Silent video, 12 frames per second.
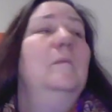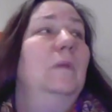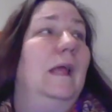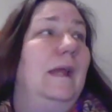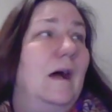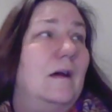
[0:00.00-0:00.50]
But
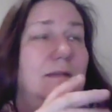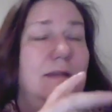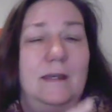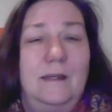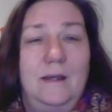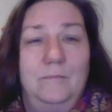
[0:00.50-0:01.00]
like, I'll
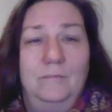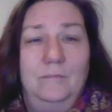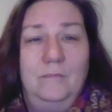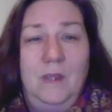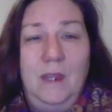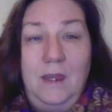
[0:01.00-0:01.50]
set it up
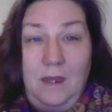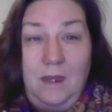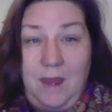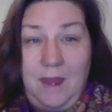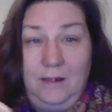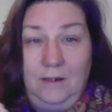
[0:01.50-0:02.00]

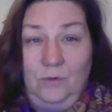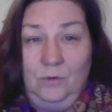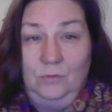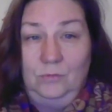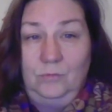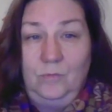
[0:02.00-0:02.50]
and
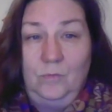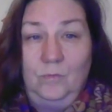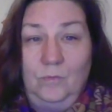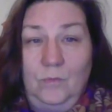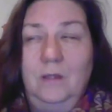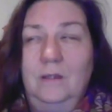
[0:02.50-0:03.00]
it'll...
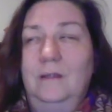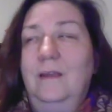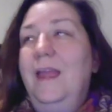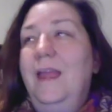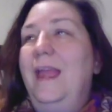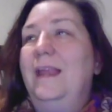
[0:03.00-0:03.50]
and
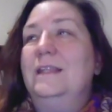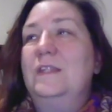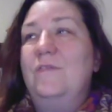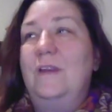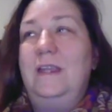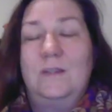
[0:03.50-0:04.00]
it's
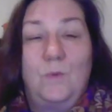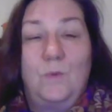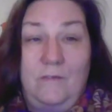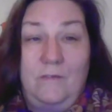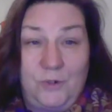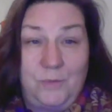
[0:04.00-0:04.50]
funny because when
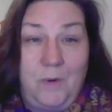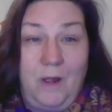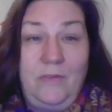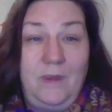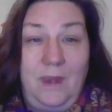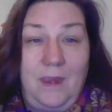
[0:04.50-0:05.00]
I first
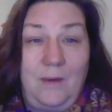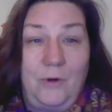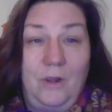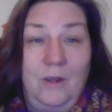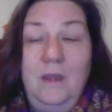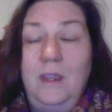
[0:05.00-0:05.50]
bought the
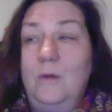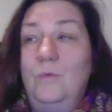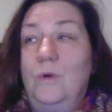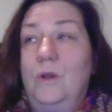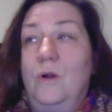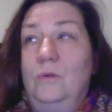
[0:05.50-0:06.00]
camera, it
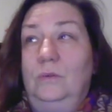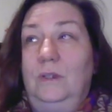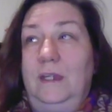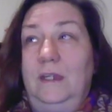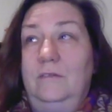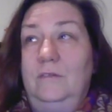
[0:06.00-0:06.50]
would
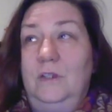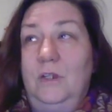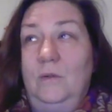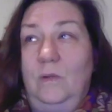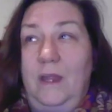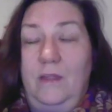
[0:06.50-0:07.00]
only
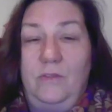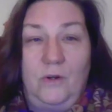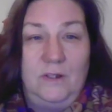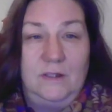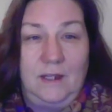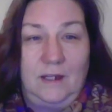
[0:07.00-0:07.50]
do like
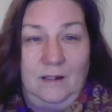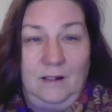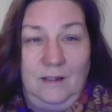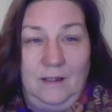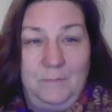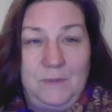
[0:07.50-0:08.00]
30-second
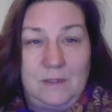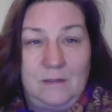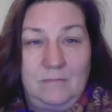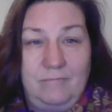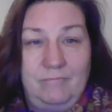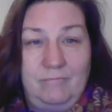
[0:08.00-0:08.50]
clips.
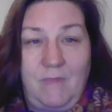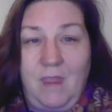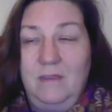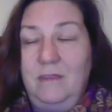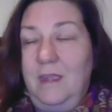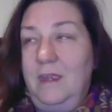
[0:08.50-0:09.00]

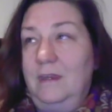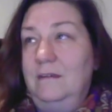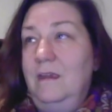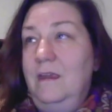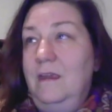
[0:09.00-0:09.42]
And then